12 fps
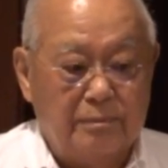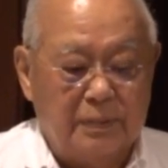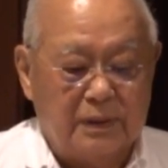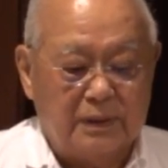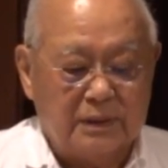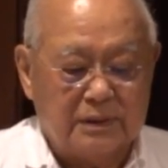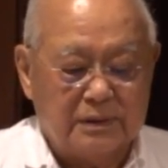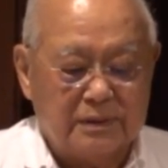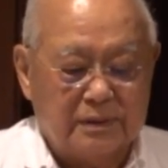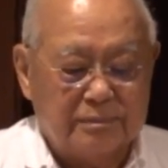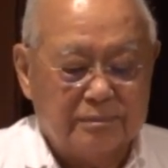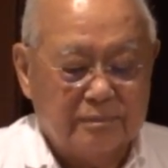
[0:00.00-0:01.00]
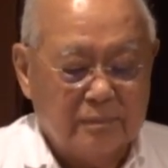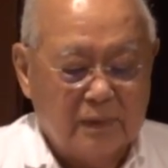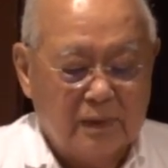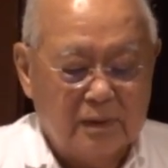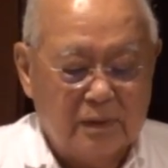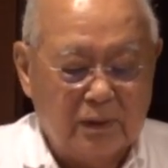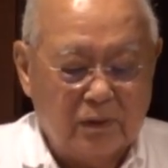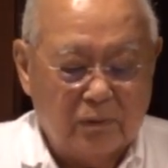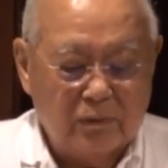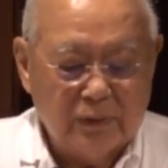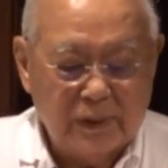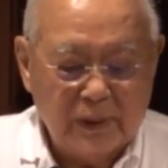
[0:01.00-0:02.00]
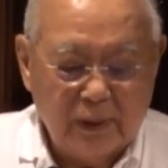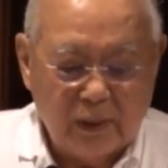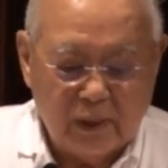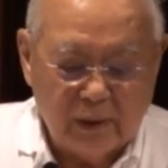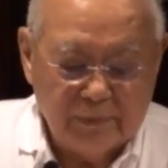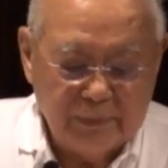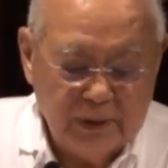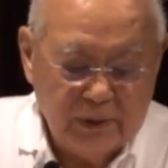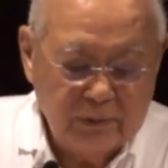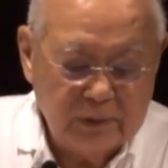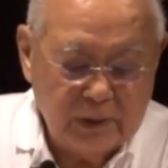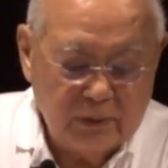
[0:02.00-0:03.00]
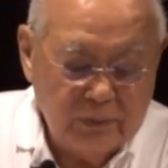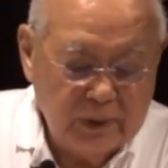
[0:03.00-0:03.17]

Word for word: because the only Army unit